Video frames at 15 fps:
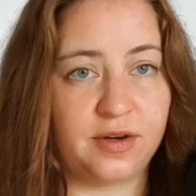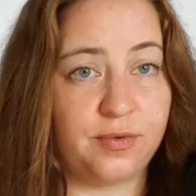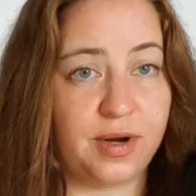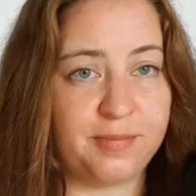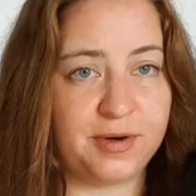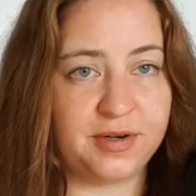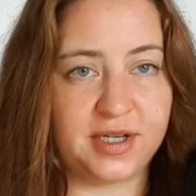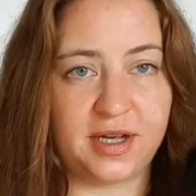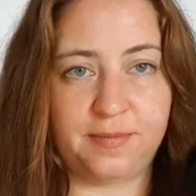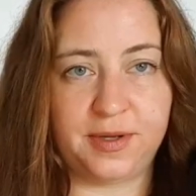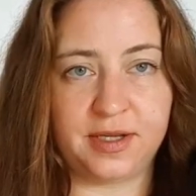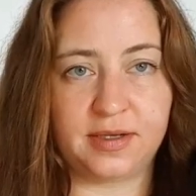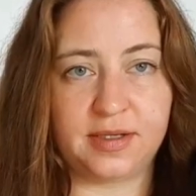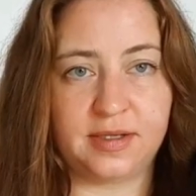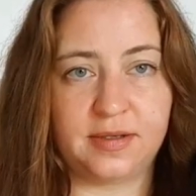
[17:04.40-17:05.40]
grammar
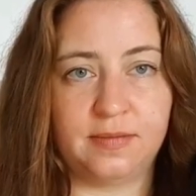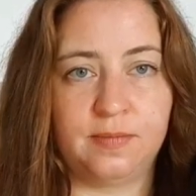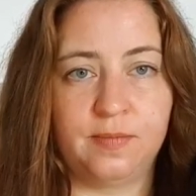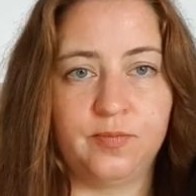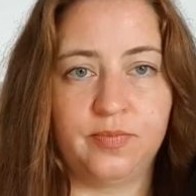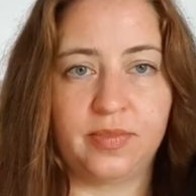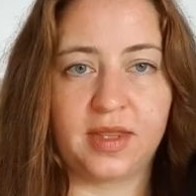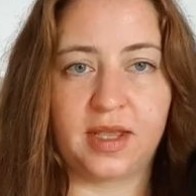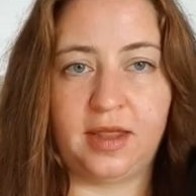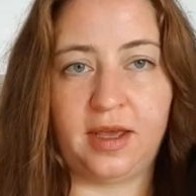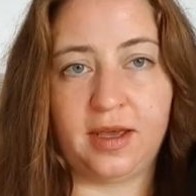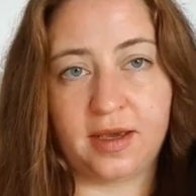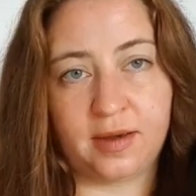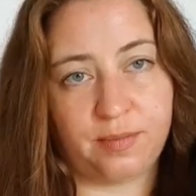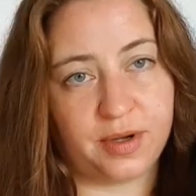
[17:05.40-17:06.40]
topics
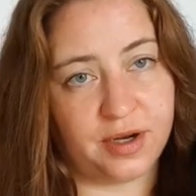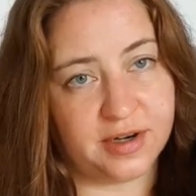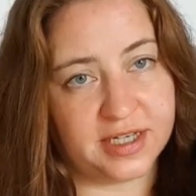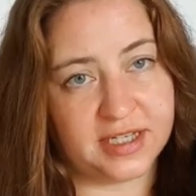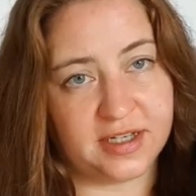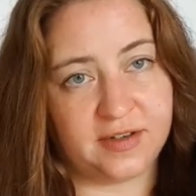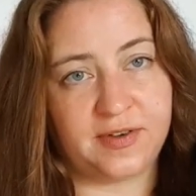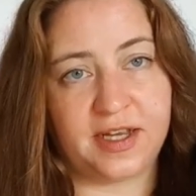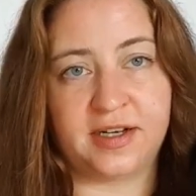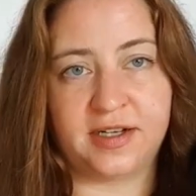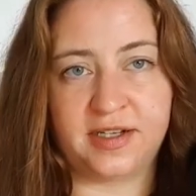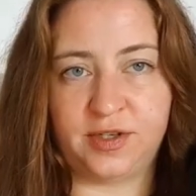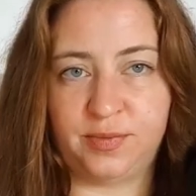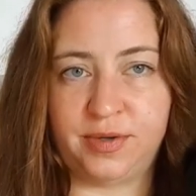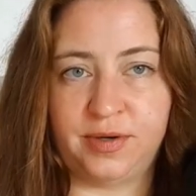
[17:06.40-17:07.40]
like comparative and
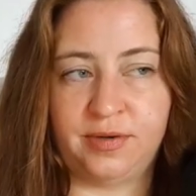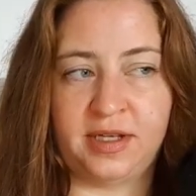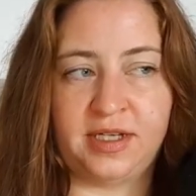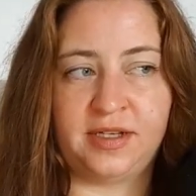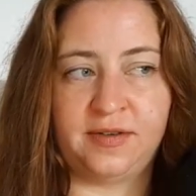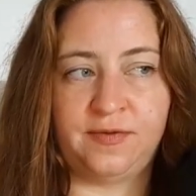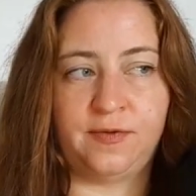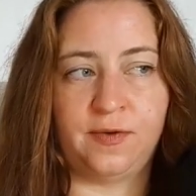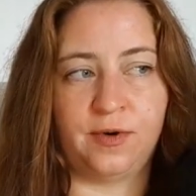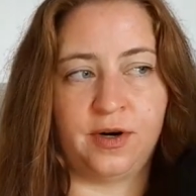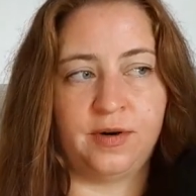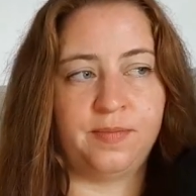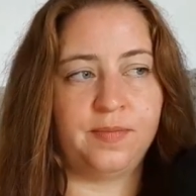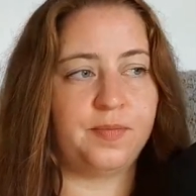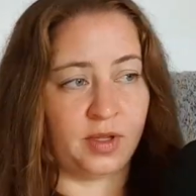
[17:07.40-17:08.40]
superlative
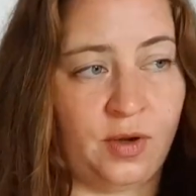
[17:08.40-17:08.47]
form.